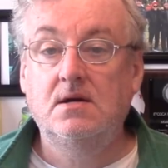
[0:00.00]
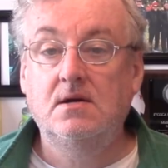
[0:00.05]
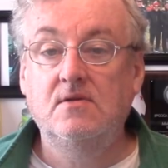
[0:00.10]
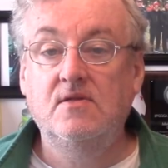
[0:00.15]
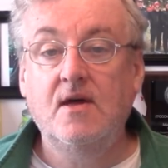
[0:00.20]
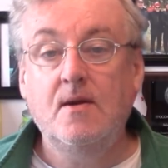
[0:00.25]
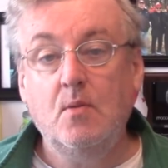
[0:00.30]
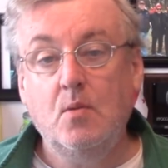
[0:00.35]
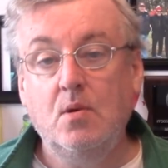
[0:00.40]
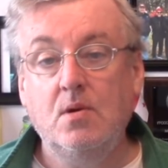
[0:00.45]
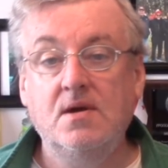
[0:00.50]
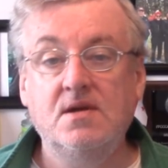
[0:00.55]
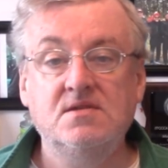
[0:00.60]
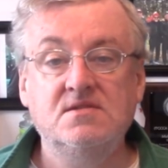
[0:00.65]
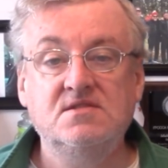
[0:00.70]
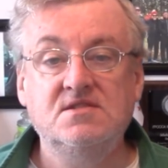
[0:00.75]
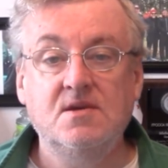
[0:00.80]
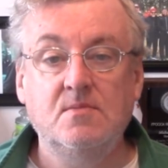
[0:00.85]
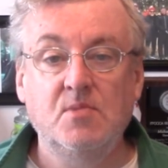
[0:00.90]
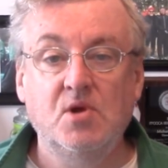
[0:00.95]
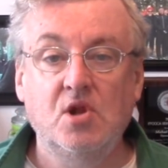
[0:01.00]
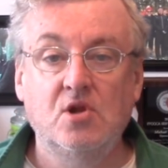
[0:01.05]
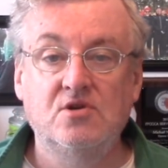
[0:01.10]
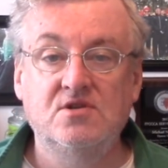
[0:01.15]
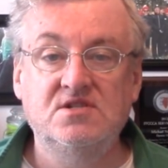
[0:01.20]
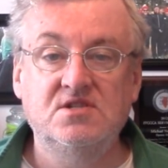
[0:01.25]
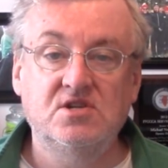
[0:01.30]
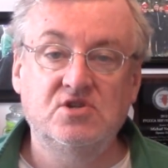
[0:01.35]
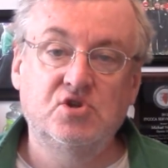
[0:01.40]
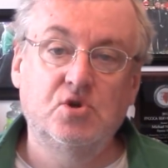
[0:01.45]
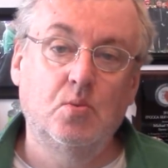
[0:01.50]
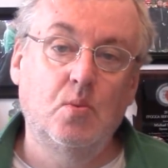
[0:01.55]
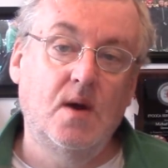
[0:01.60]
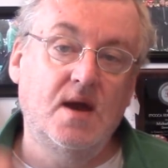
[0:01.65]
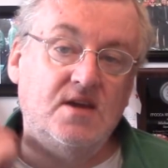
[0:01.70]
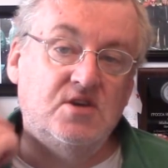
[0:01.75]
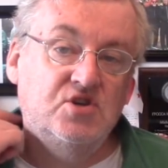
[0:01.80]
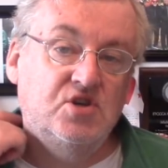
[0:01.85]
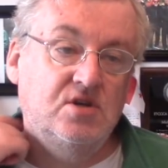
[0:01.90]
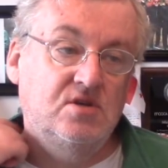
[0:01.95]
that were in similar
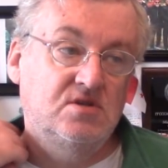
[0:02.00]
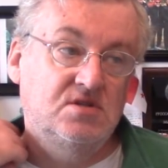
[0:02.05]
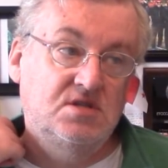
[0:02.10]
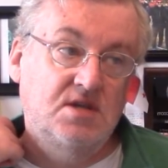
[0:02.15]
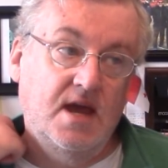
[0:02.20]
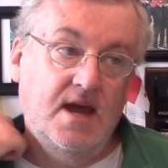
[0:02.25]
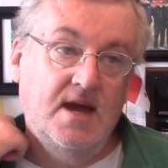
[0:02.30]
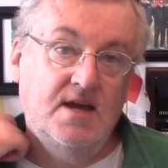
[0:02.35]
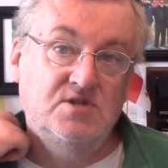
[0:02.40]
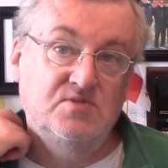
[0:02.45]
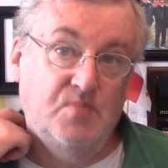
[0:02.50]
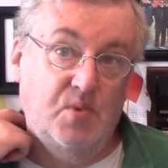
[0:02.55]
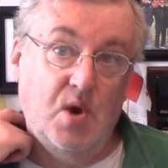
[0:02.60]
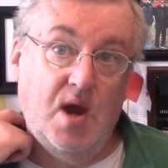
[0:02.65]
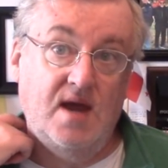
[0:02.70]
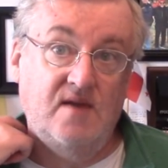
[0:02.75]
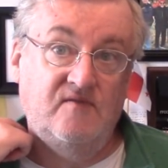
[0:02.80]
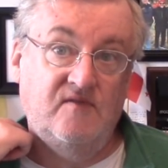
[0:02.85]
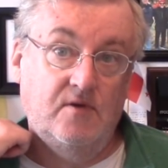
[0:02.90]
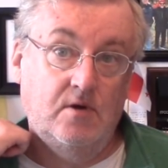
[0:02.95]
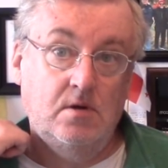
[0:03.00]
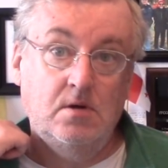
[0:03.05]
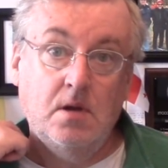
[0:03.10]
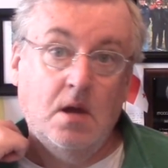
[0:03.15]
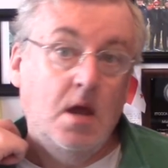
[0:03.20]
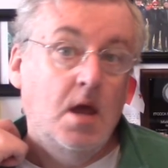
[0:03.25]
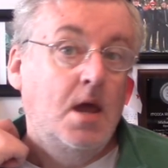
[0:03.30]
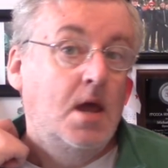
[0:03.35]
situations as Bradford